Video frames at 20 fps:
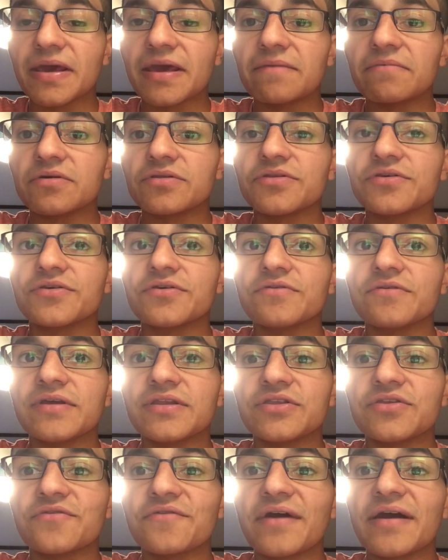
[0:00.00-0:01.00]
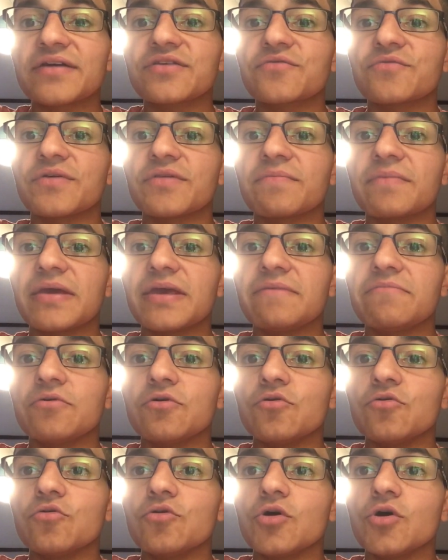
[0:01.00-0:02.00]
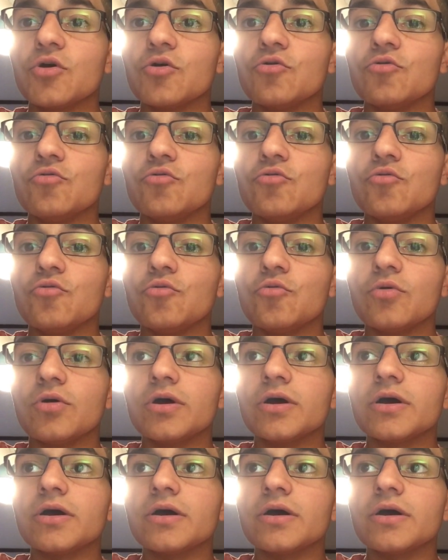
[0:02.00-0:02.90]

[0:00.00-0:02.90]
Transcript: able to interact with people who